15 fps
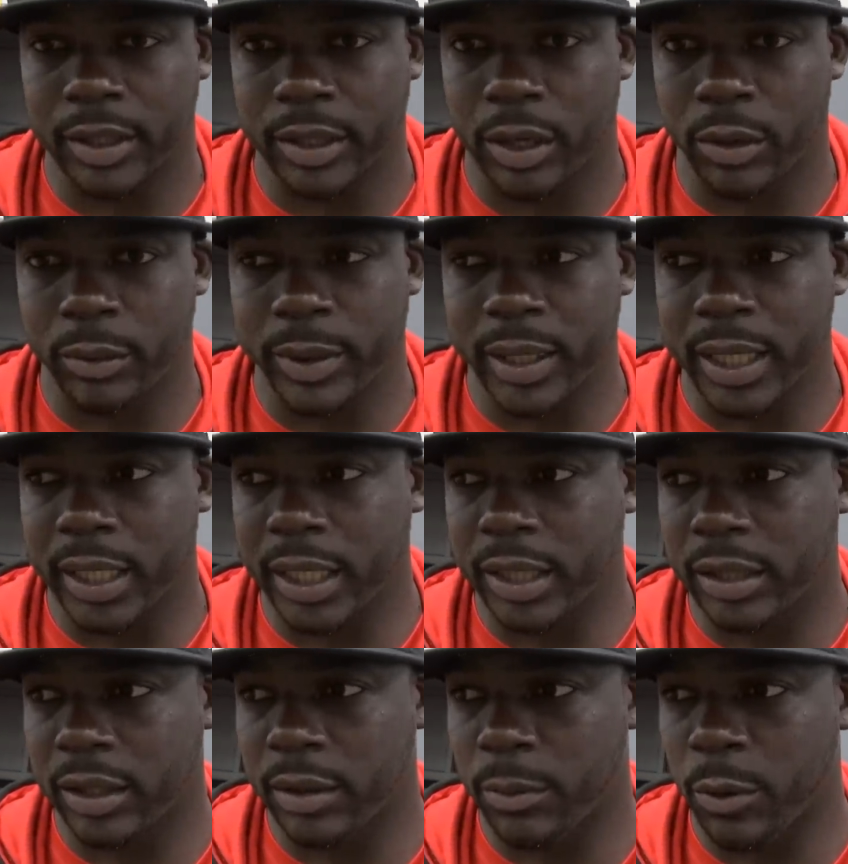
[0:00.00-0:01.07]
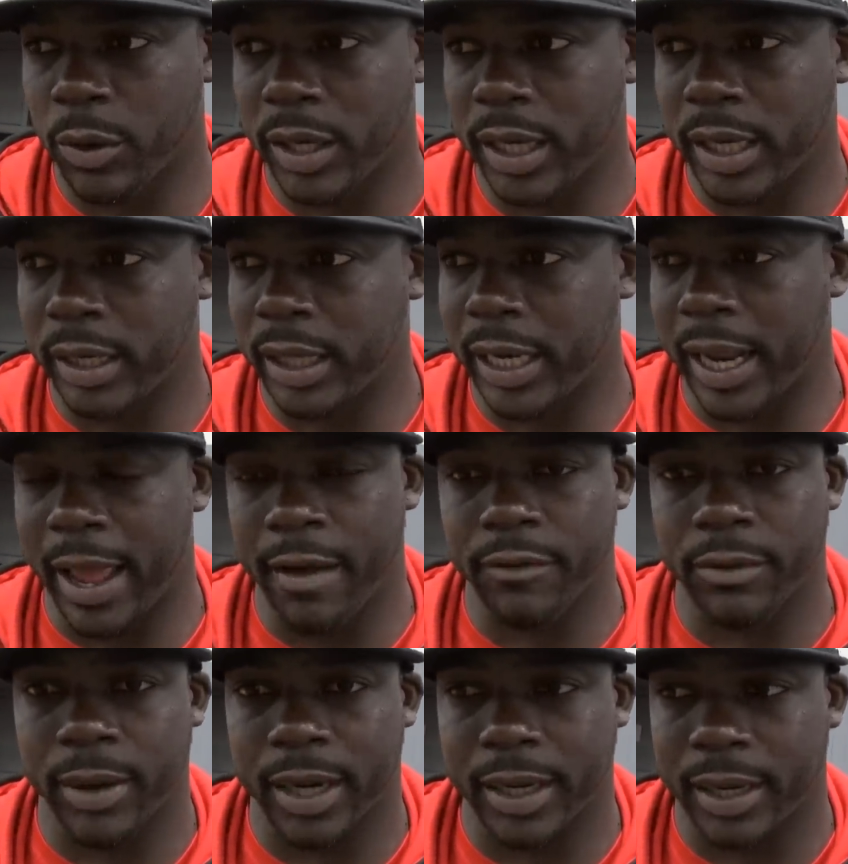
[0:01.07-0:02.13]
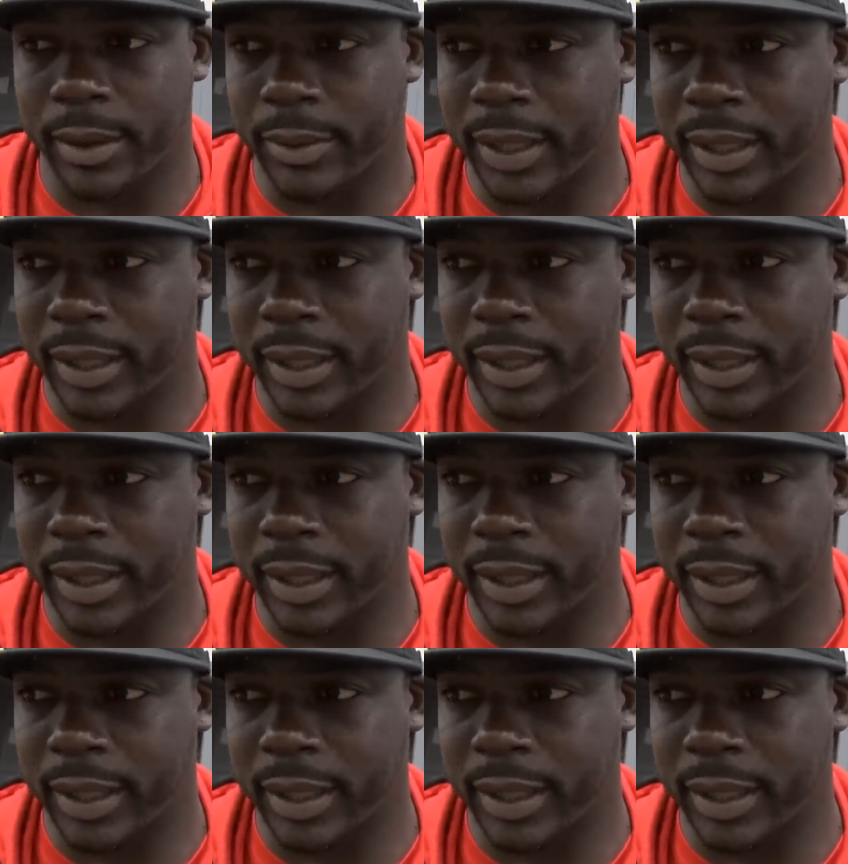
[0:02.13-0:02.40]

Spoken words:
You know, we need each other more than ever right now,